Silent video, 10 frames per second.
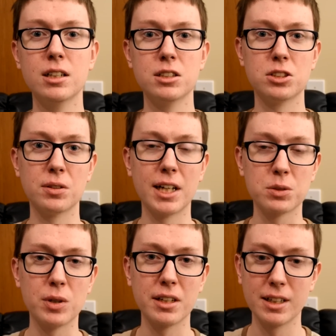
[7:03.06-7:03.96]
So
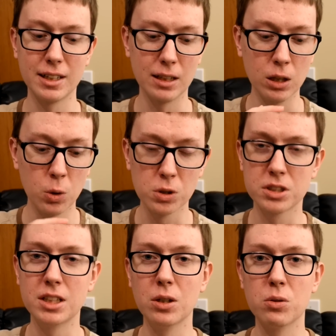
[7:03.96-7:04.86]
that's why it
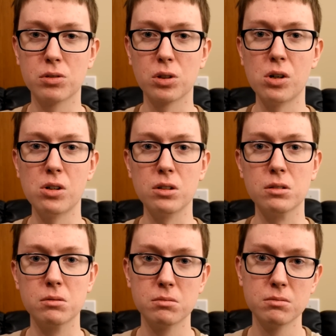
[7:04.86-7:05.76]
lowers the
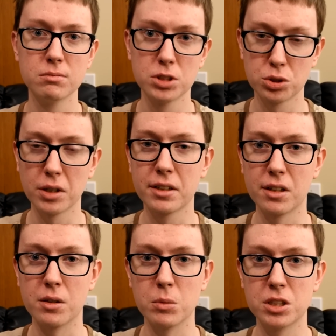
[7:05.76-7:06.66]
overall strength
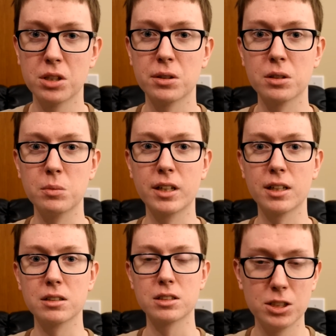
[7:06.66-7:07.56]
of the material
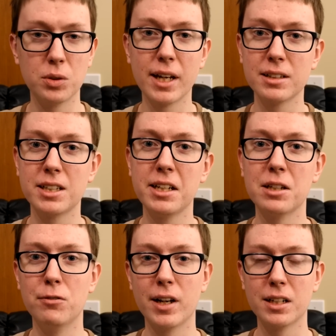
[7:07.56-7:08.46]
because you can't take
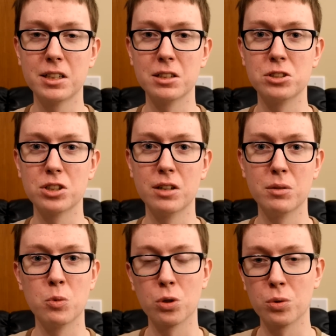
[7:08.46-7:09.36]
advantage of
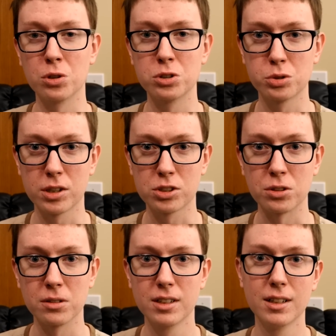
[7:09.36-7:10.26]
a more ordered
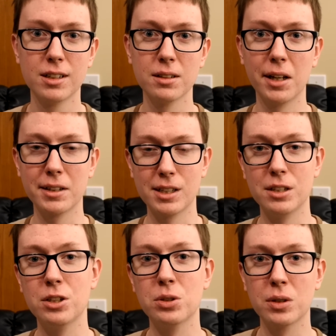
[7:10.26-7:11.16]
structure like they
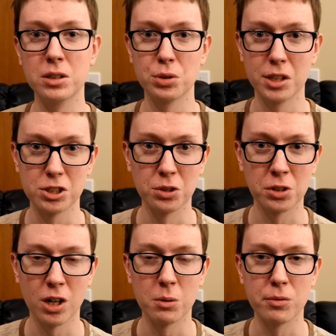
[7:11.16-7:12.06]
do in traditional
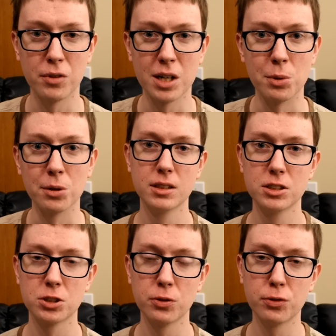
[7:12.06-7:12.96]
carbon fiber.
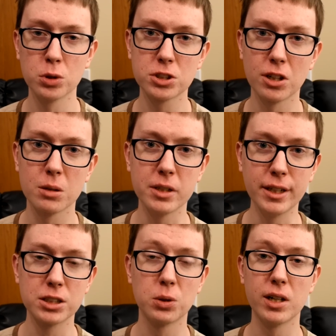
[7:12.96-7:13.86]
So forged carbon
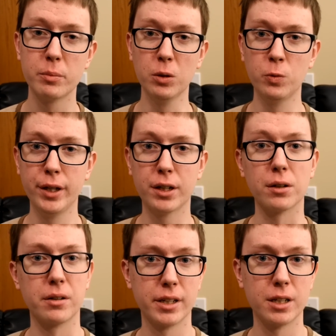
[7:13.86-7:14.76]
is quite a bit
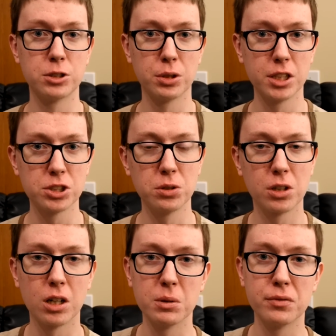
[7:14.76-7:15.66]
weaker than traditional
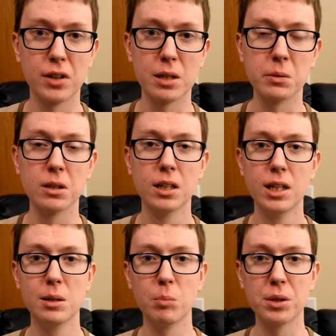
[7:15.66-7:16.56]
carbon fiber,
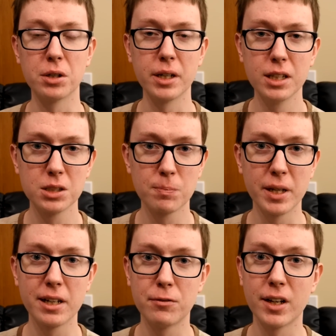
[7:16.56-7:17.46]
but there is a
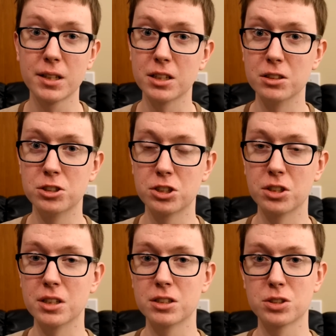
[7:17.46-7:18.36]
big advantage
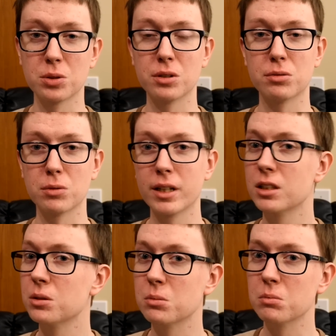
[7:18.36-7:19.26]
to this sort of
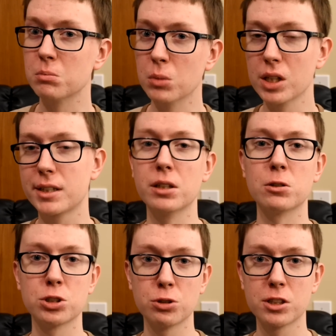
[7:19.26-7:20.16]
random molecular
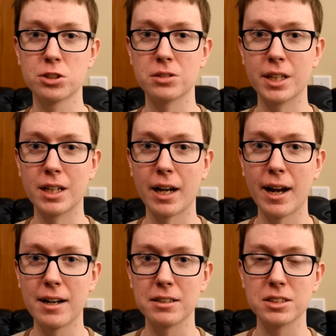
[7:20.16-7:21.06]
structure that it
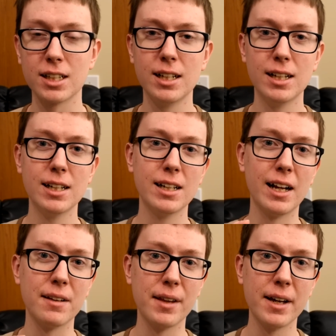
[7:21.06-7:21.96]
has,
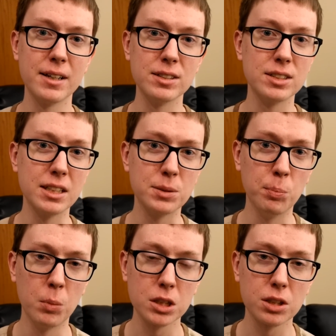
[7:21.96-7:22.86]
and that is it's
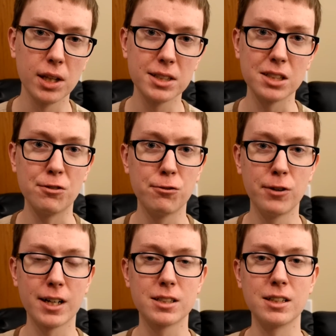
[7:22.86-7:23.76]
much less
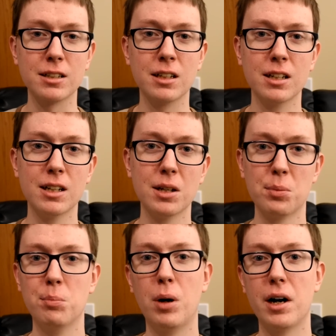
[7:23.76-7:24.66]
affected
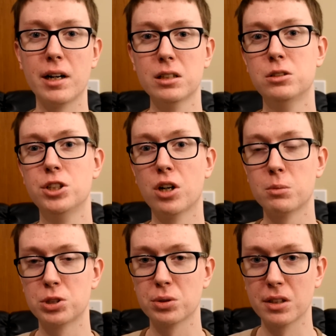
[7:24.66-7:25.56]
by
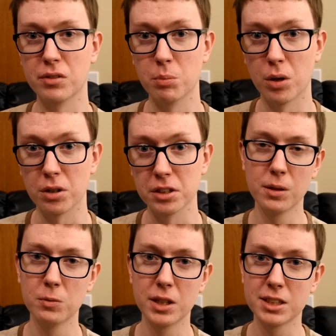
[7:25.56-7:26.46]
geometry of the part.
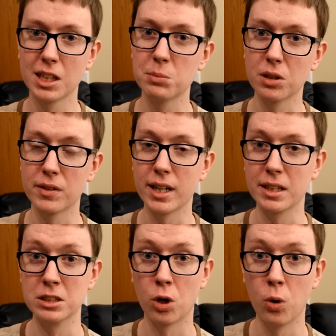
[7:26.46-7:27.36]
One example of that
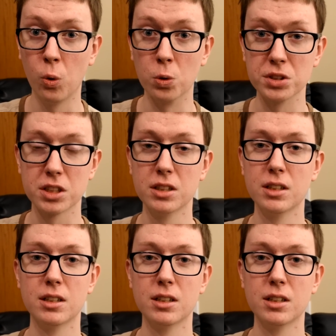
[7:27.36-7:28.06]
is holes.